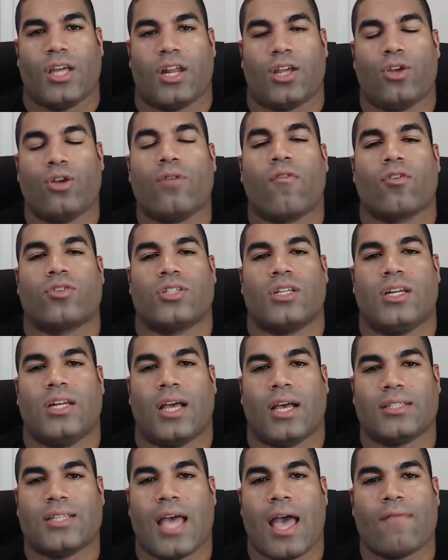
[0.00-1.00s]
a university
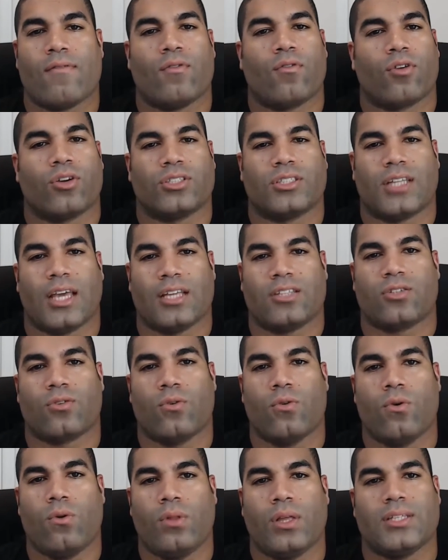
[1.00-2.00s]
does have over a state
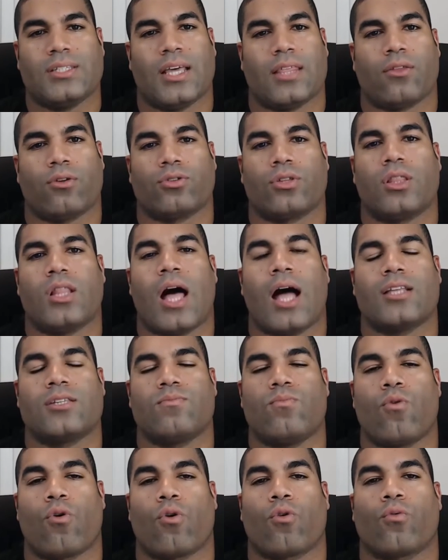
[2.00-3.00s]
school is that there's lots
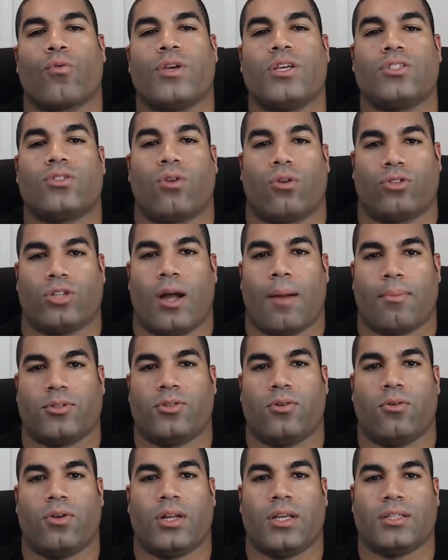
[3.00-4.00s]
more research
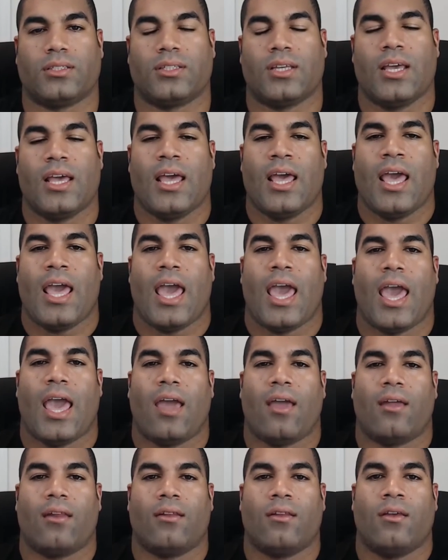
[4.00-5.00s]
opportunities.
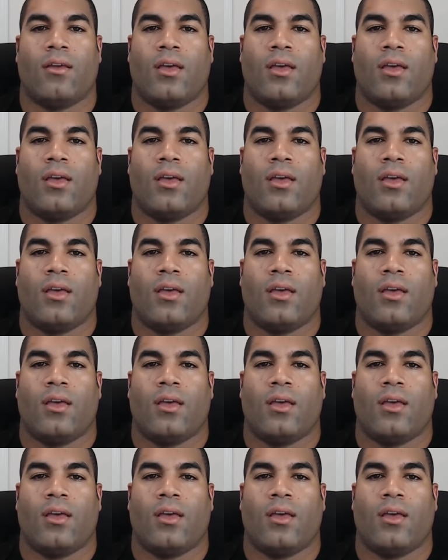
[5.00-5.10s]
And